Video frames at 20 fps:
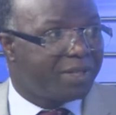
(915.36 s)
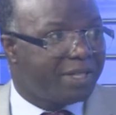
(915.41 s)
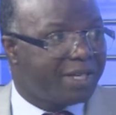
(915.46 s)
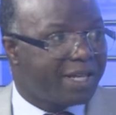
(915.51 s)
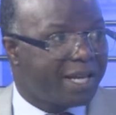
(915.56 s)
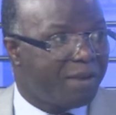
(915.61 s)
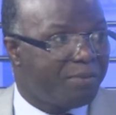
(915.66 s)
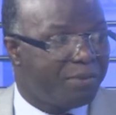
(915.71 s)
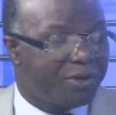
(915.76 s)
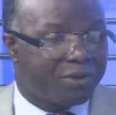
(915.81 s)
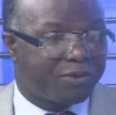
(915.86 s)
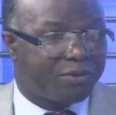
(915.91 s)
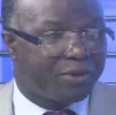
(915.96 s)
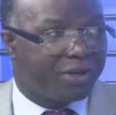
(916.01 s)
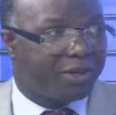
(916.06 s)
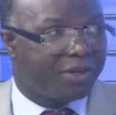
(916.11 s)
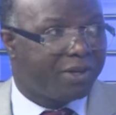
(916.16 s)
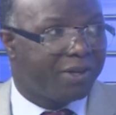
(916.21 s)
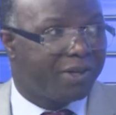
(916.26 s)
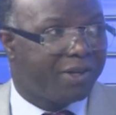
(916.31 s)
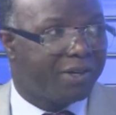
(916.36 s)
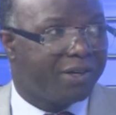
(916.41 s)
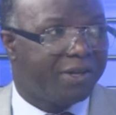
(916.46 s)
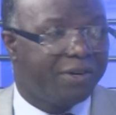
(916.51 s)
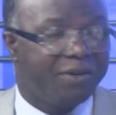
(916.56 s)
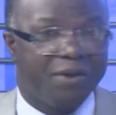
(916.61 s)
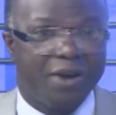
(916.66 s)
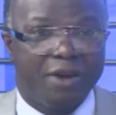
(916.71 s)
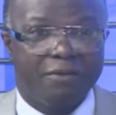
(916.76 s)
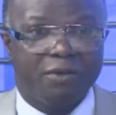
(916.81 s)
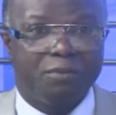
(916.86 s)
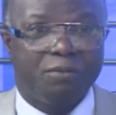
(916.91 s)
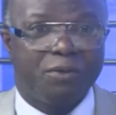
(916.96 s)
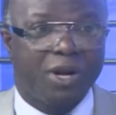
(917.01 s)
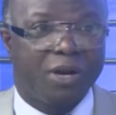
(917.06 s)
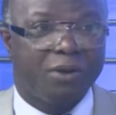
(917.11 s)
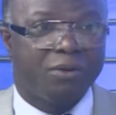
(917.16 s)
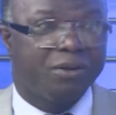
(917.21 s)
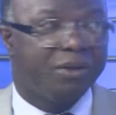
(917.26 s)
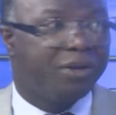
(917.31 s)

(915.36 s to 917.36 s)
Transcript: in chemistry, Harvard Brown.